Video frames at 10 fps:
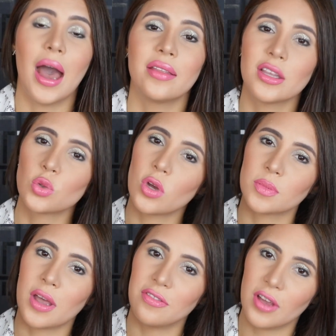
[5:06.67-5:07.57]
And this was
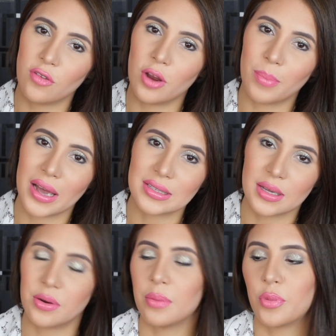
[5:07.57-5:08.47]
my favorite by
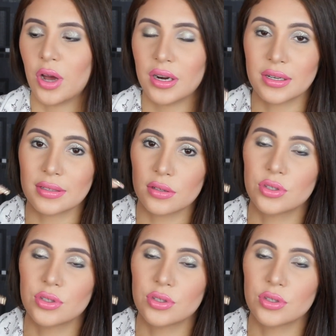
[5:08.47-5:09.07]
Terry product.